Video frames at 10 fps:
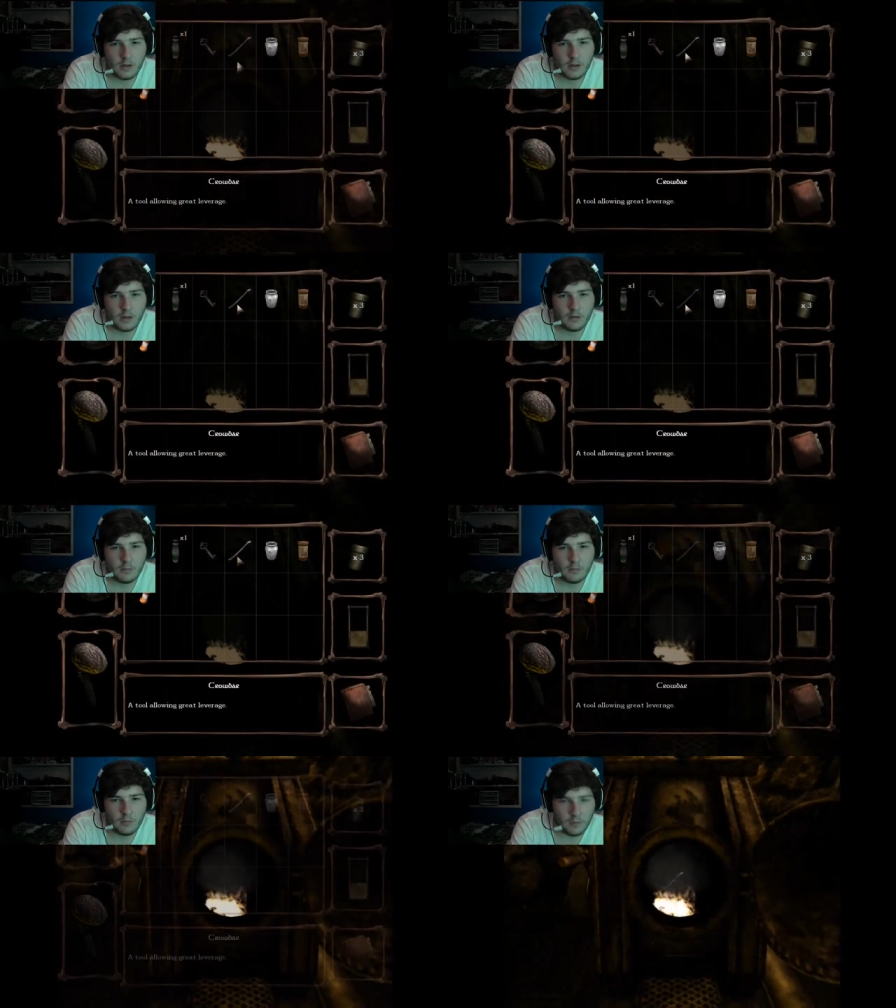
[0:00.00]
Well,
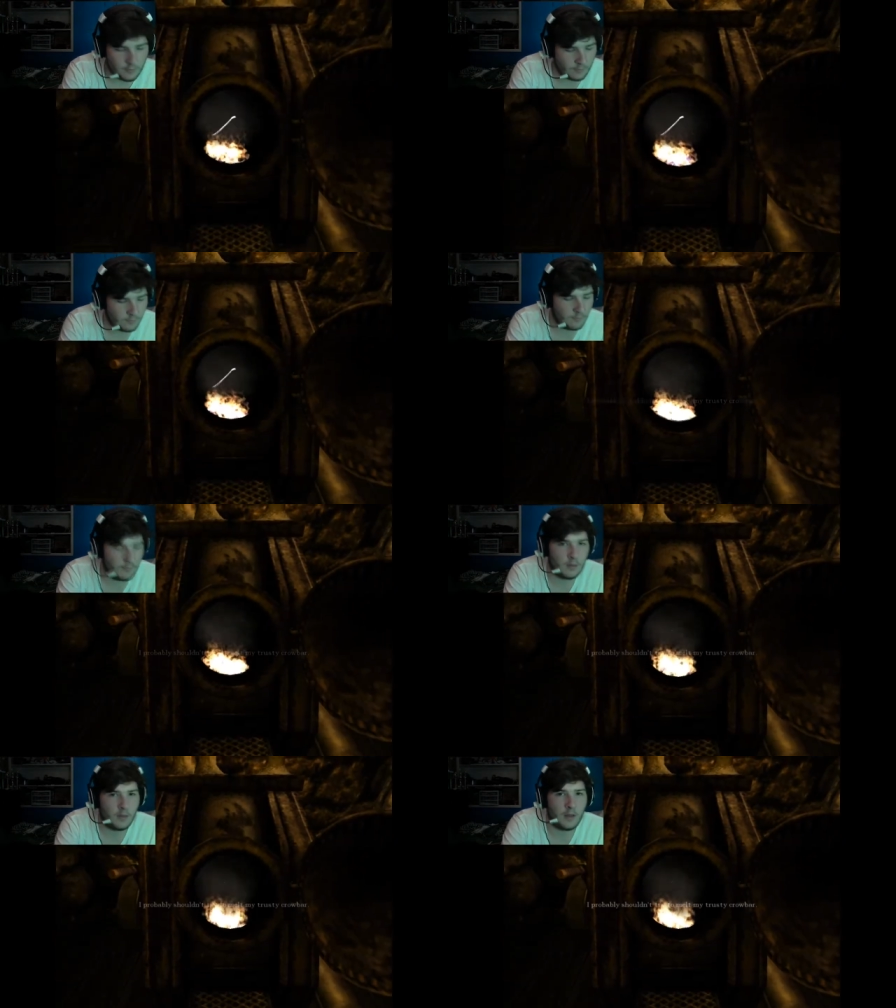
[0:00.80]
then,
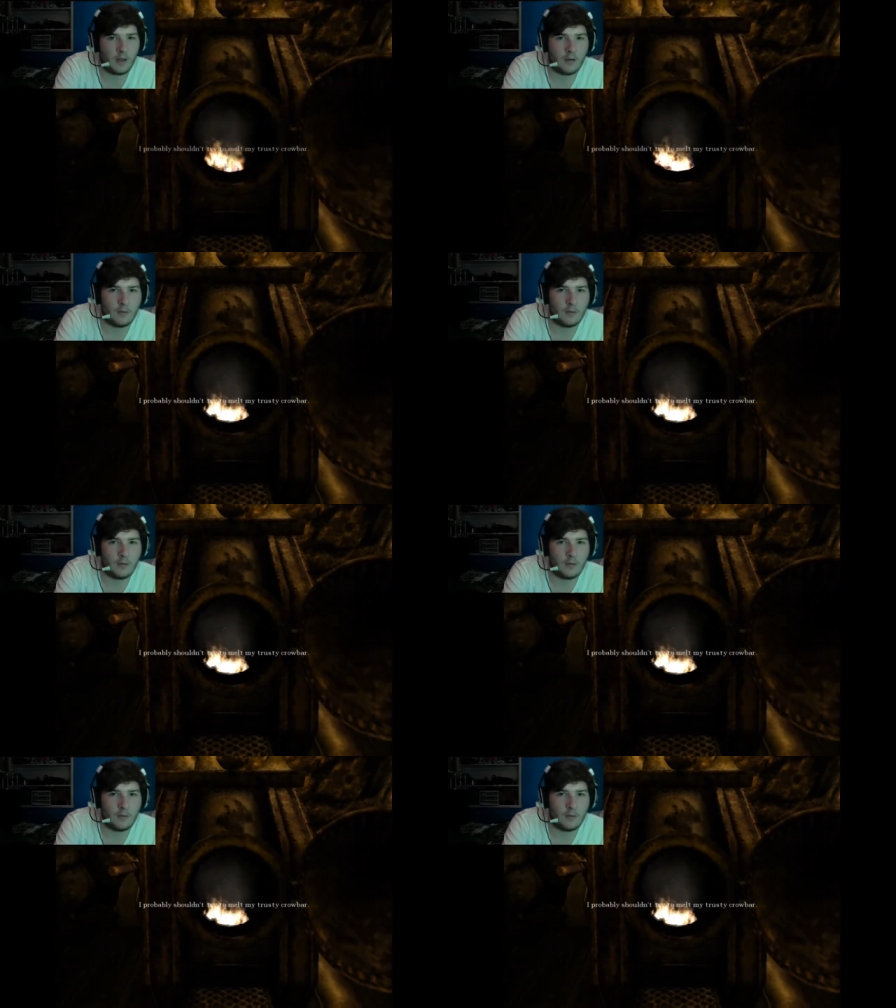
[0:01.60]
I don't know.